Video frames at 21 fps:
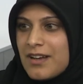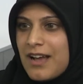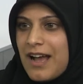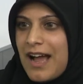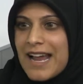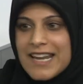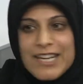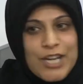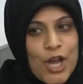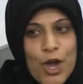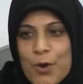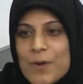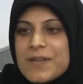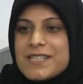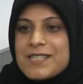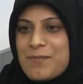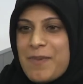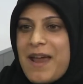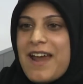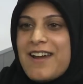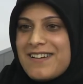I know
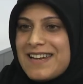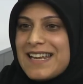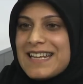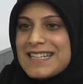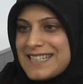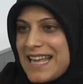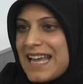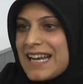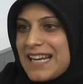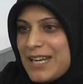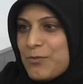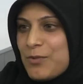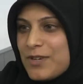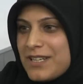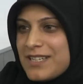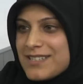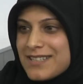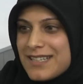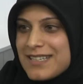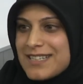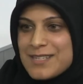as a parent exactly what
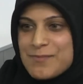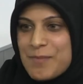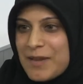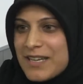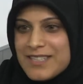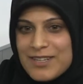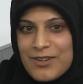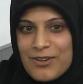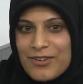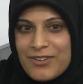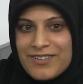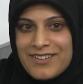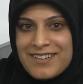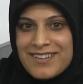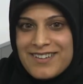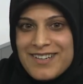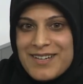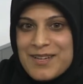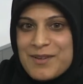he's going to spend it on.